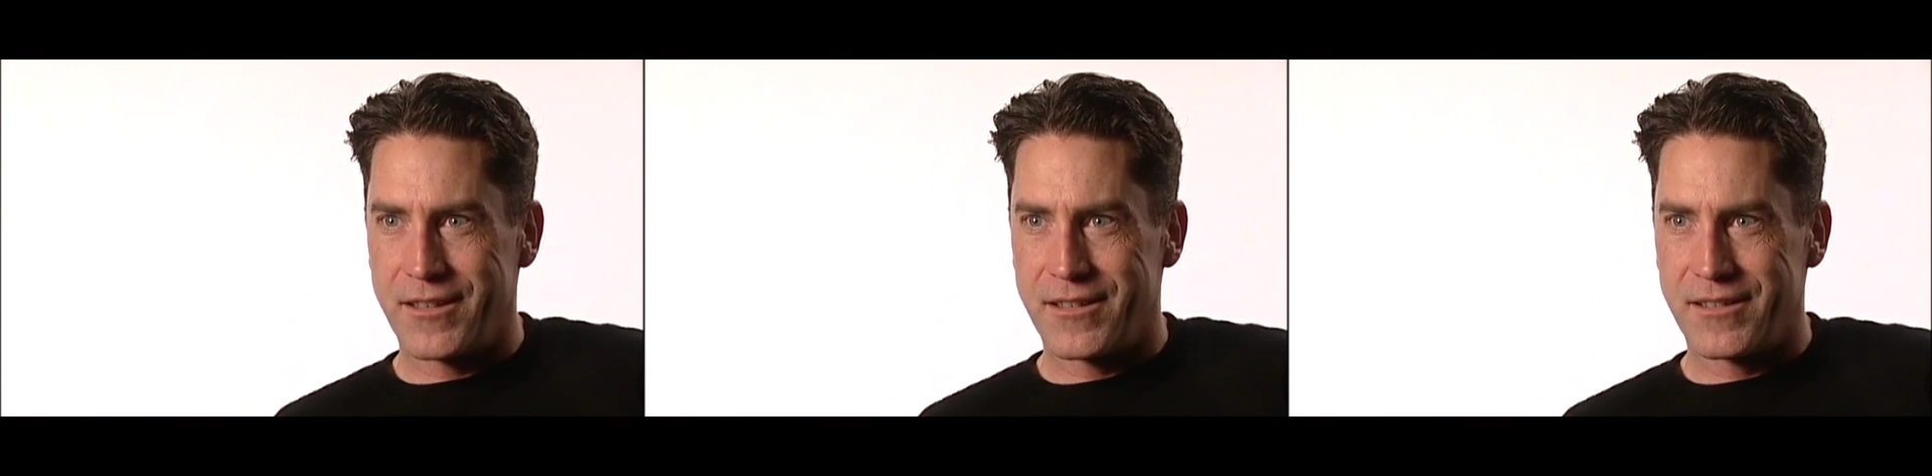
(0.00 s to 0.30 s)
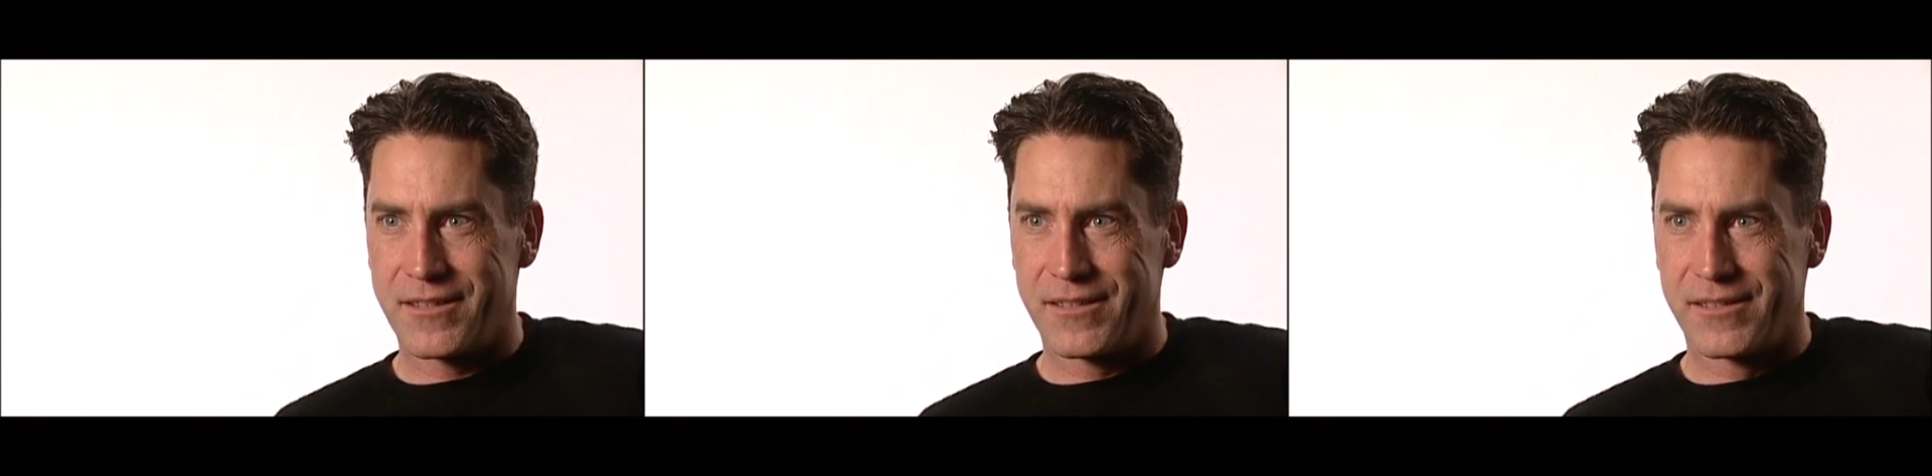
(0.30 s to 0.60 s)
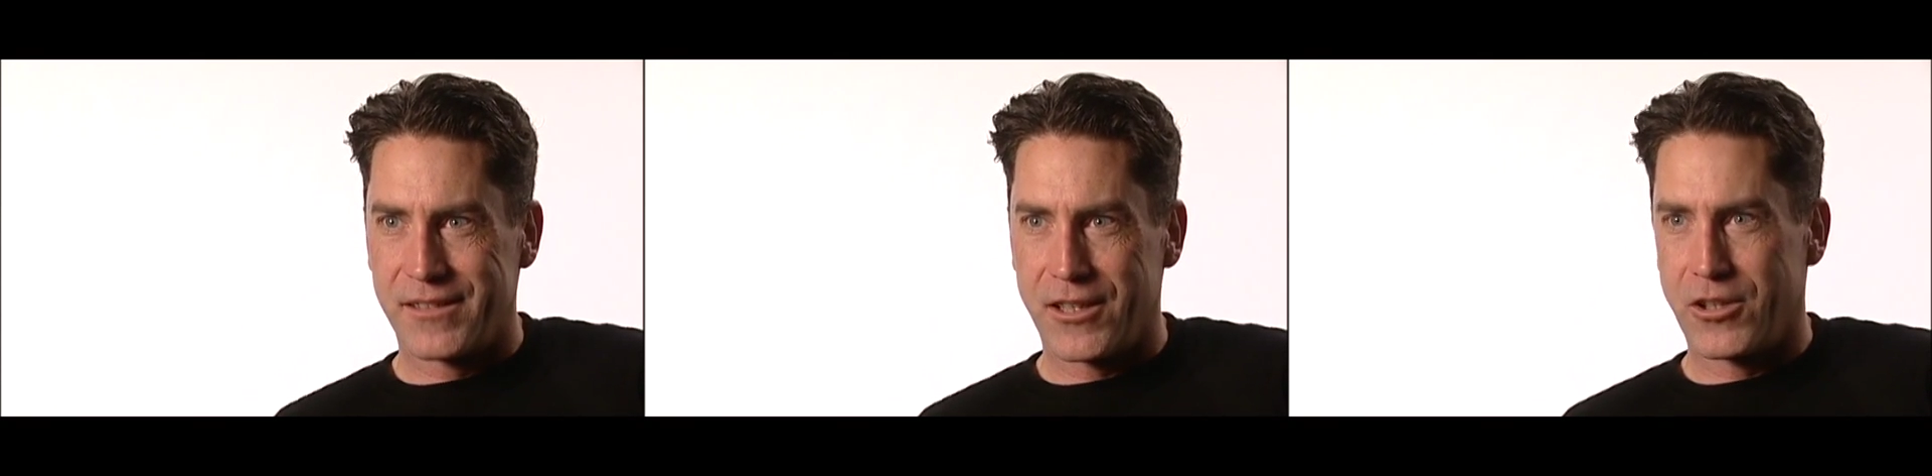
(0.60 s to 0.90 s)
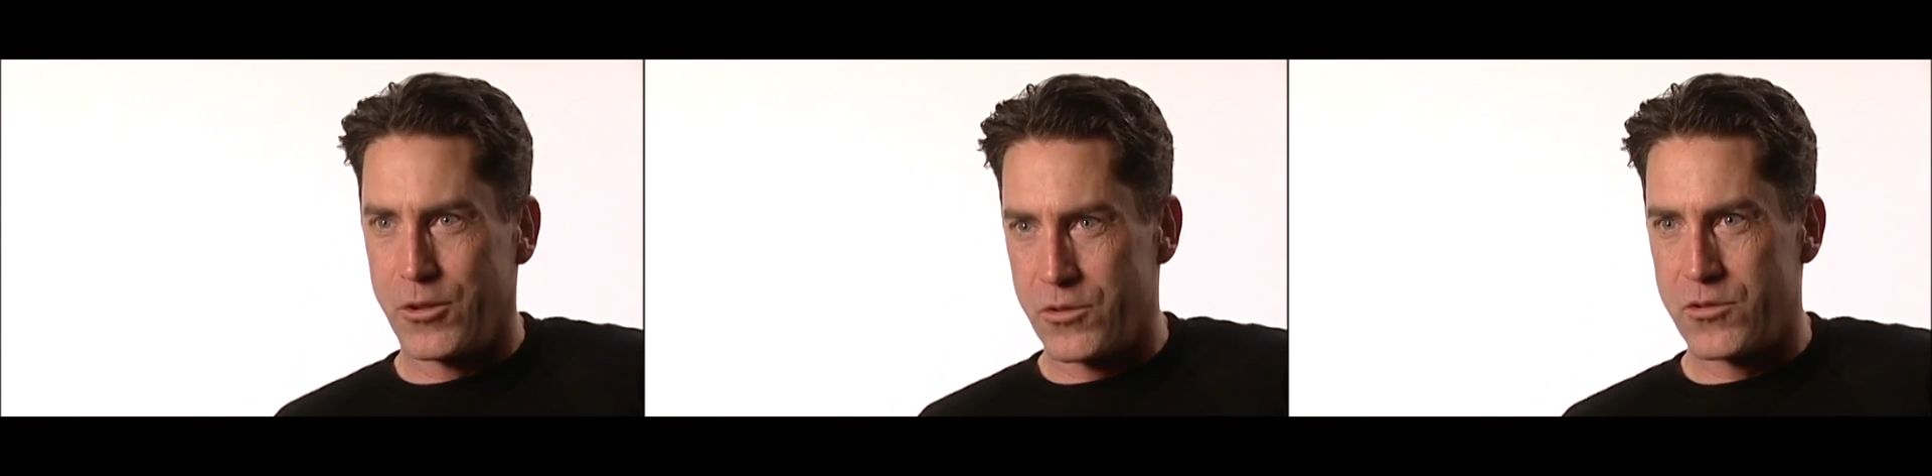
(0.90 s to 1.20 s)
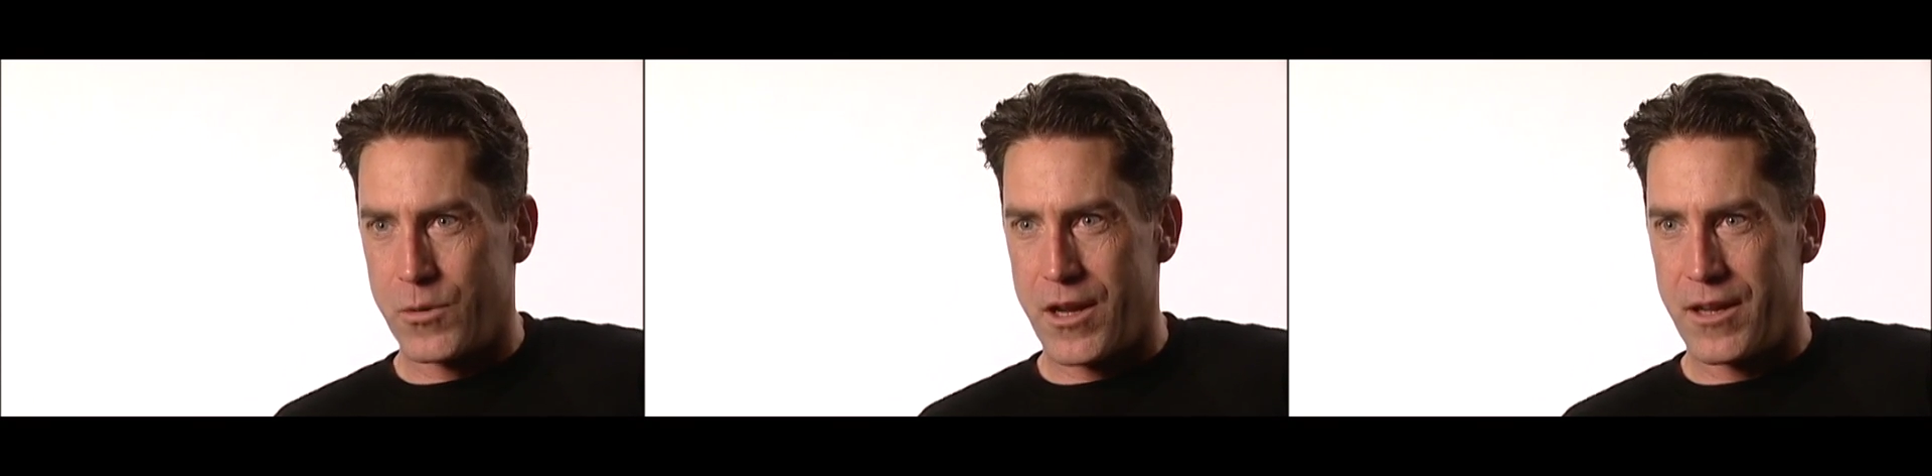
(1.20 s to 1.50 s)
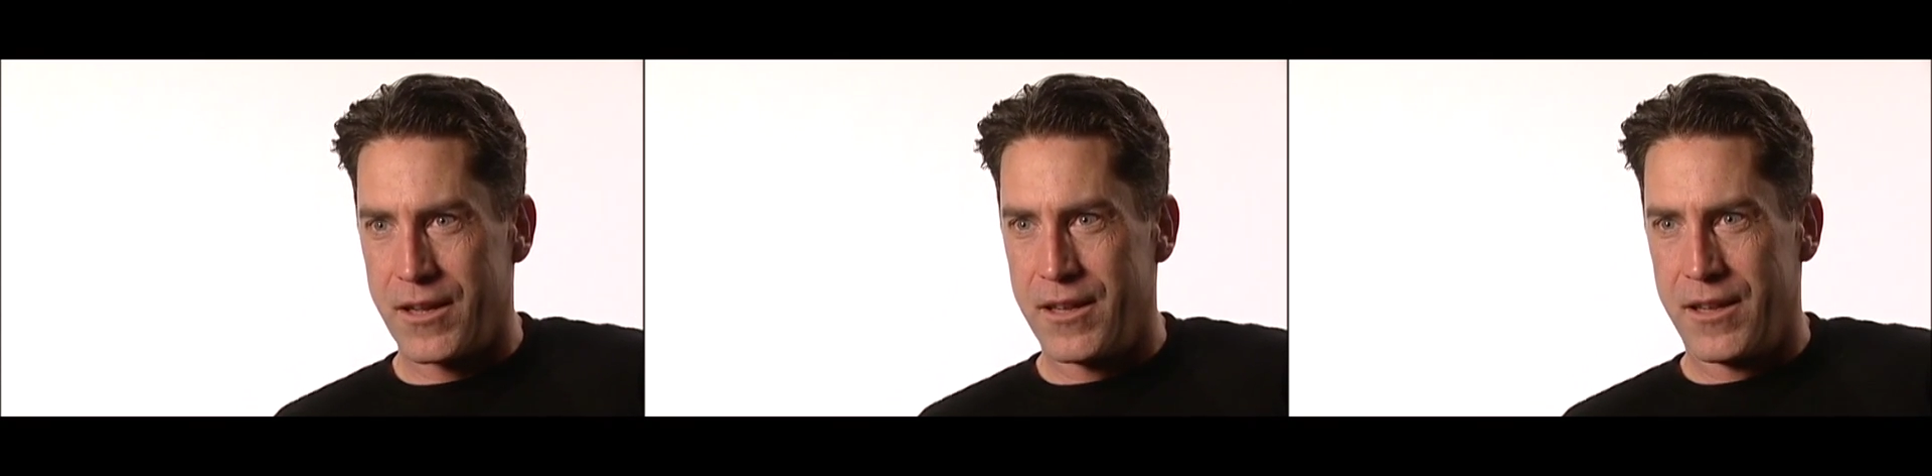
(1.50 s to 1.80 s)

in a, in a huge way